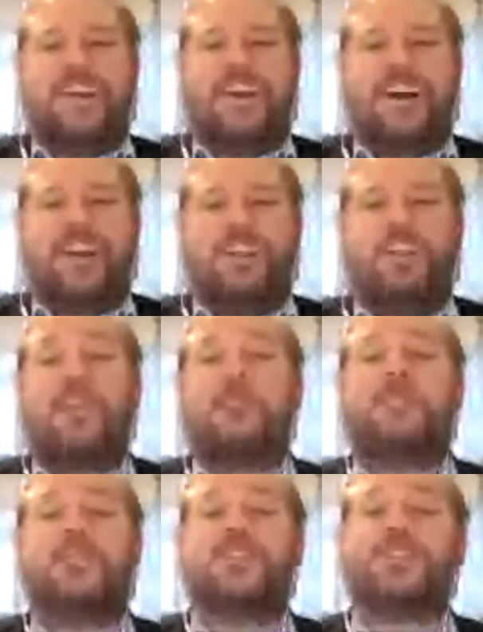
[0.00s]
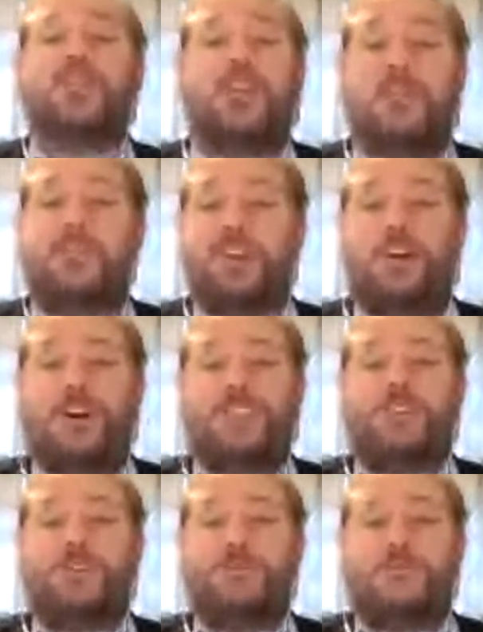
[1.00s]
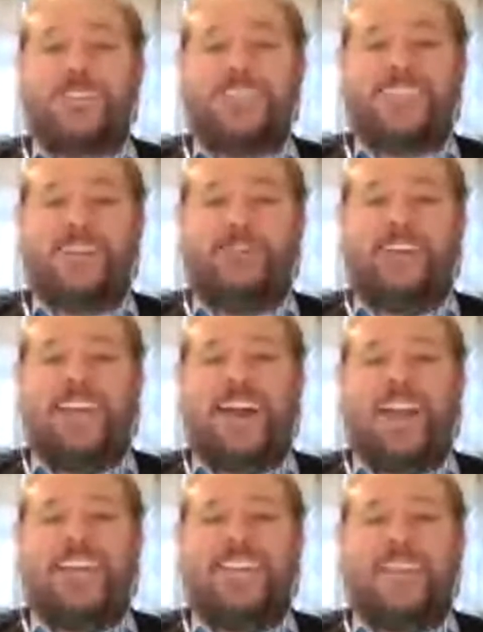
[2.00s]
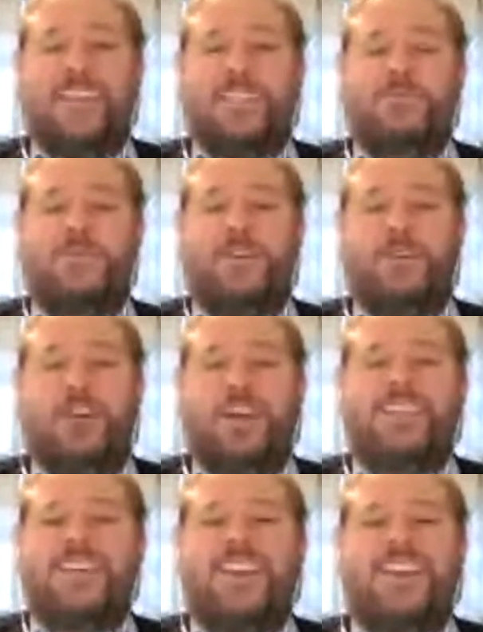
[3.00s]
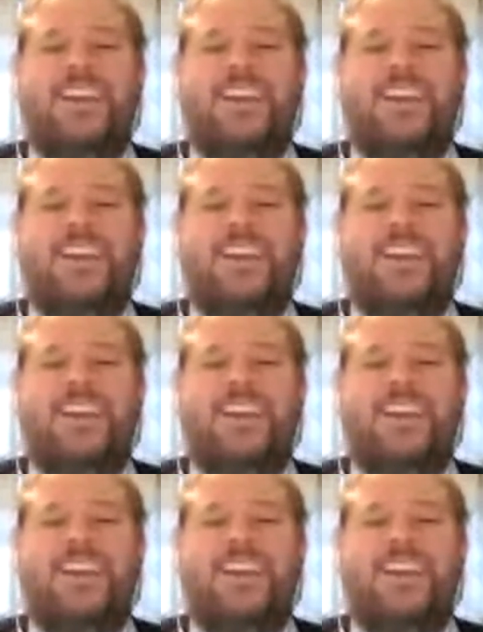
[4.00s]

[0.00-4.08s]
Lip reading: A lot of people are showing up in the costumes and stuff like that. I think that's pretty great.